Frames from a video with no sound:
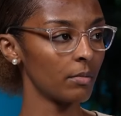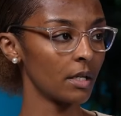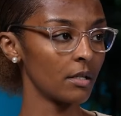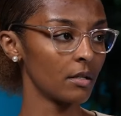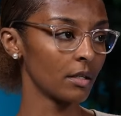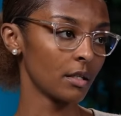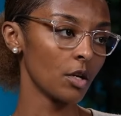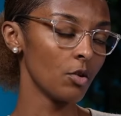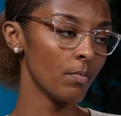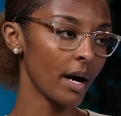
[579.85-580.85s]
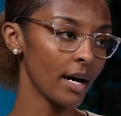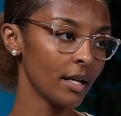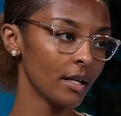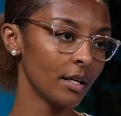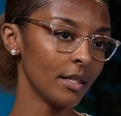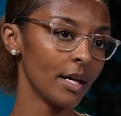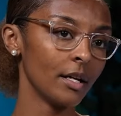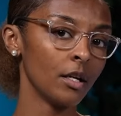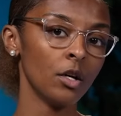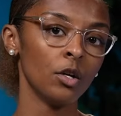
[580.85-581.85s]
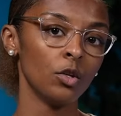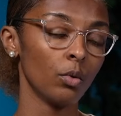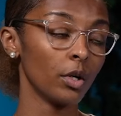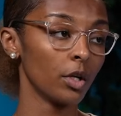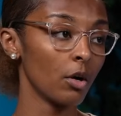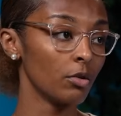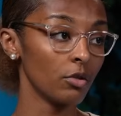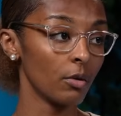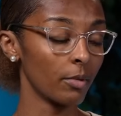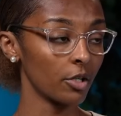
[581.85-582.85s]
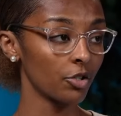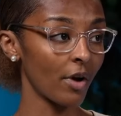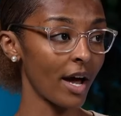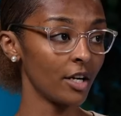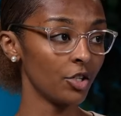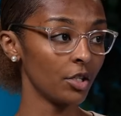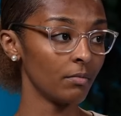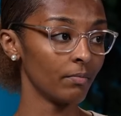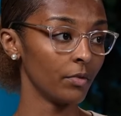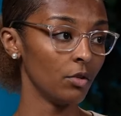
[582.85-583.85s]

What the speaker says: because let's say you buy it and then you want to go and do the burst strategy.